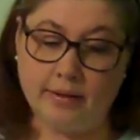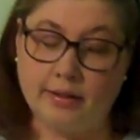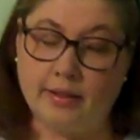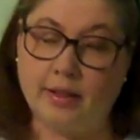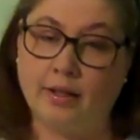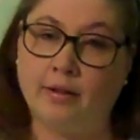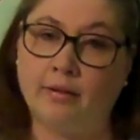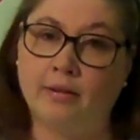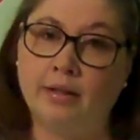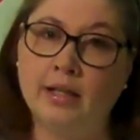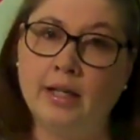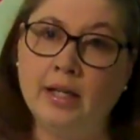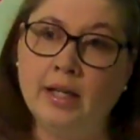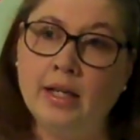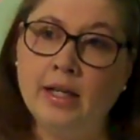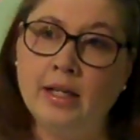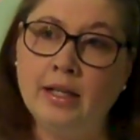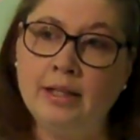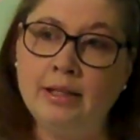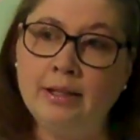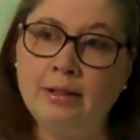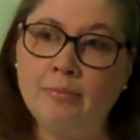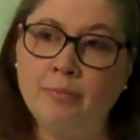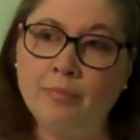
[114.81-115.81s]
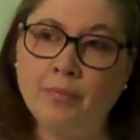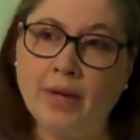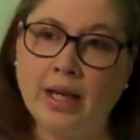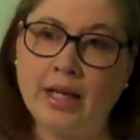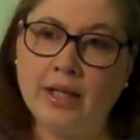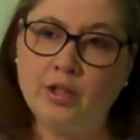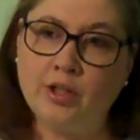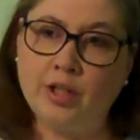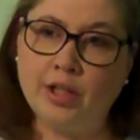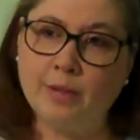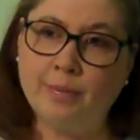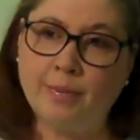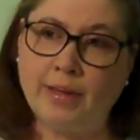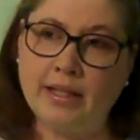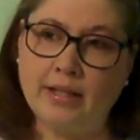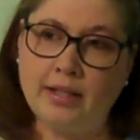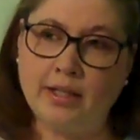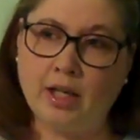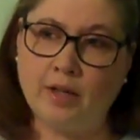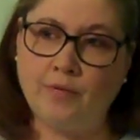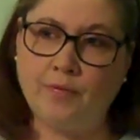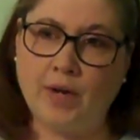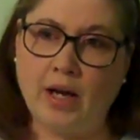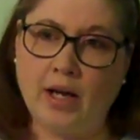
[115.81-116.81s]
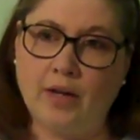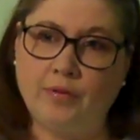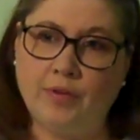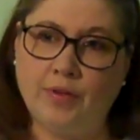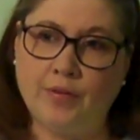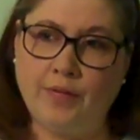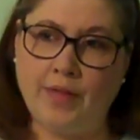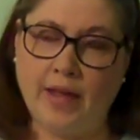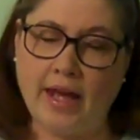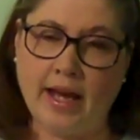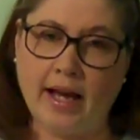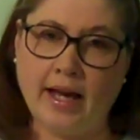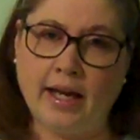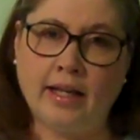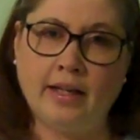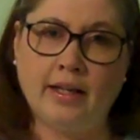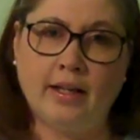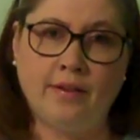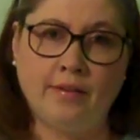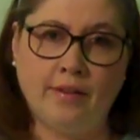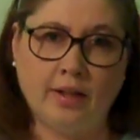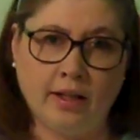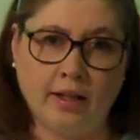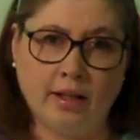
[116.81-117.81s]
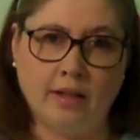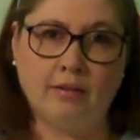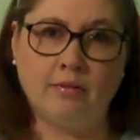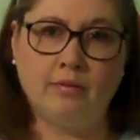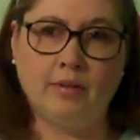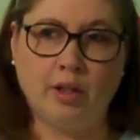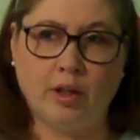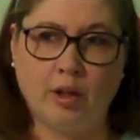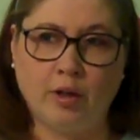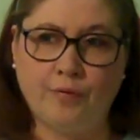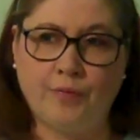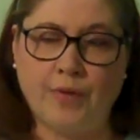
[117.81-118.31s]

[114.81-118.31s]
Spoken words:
So I took myself off of that, and then,